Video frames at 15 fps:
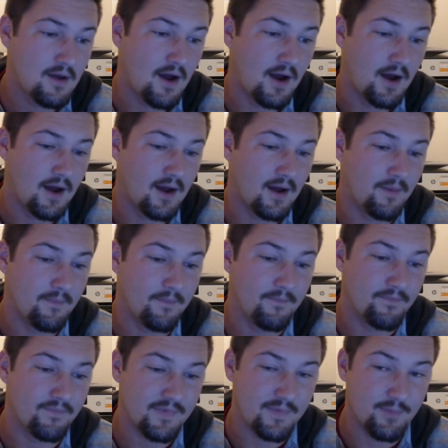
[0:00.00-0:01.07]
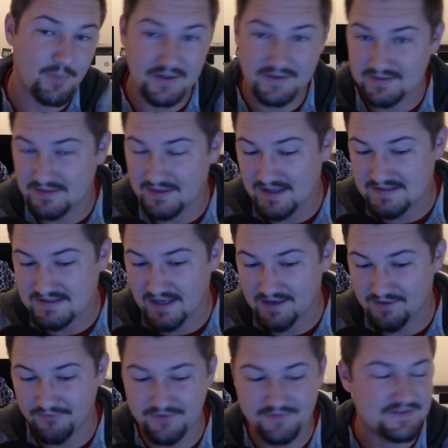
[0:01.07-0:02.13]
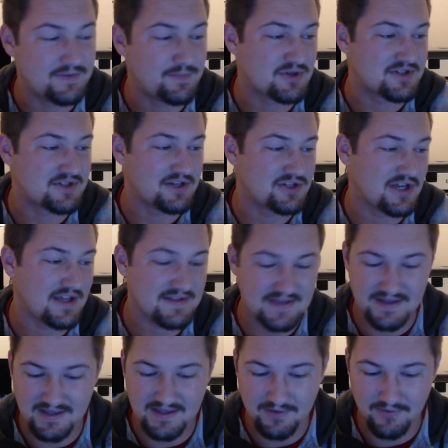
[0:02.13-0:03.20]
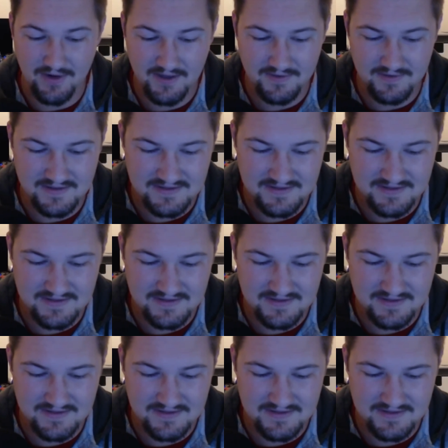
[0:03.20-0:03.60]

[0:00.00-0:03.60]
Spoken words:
But it's like a 50% chance, I think, right?